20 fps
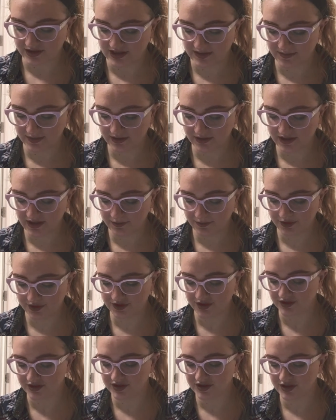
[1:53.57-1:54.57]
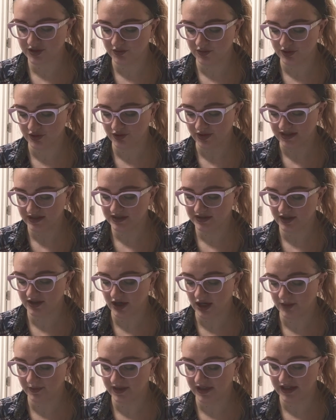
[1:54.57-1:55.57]
are typically produced to address
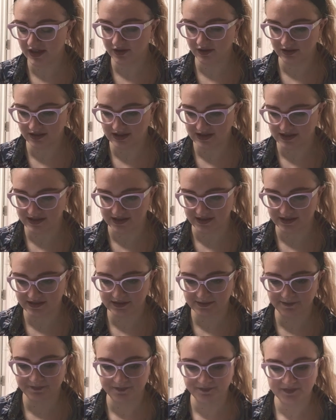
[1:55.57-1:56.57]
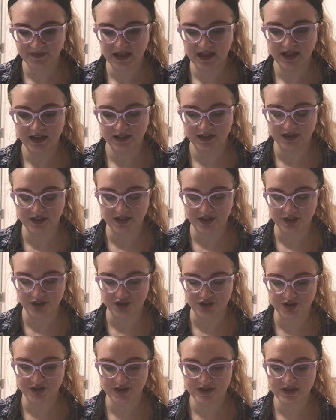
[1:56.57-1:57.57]
common illnesses,
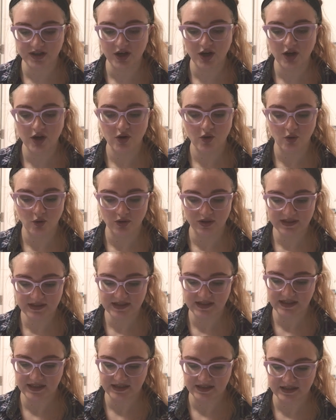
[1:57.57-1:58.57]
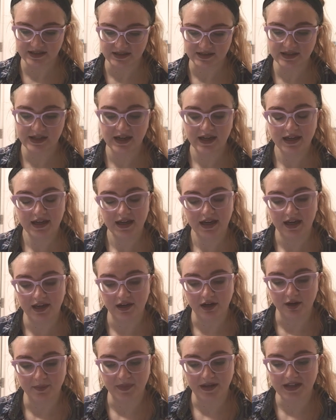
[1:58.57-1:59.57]
conditions, or diseases, and
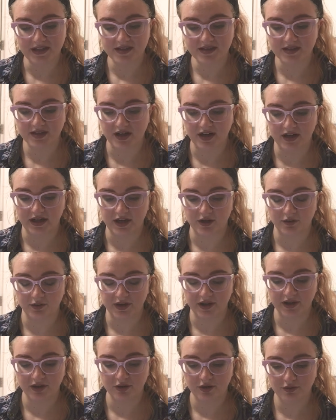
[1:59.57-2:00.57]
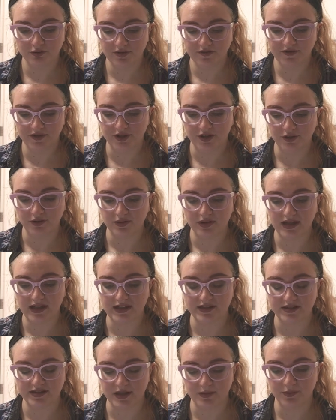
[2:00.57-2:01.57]
are based on a critical review
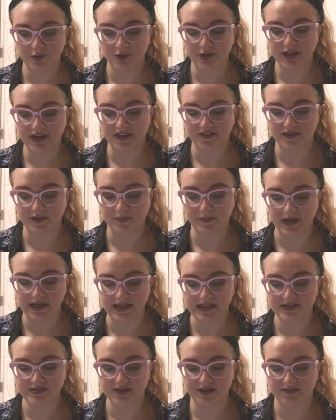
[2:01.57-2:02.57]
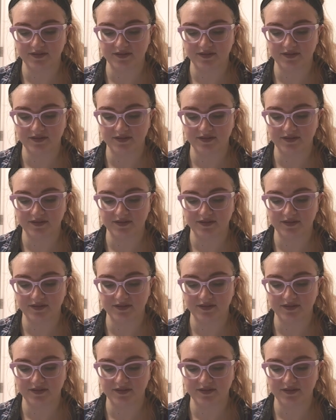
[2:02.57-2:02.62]
and summary of the best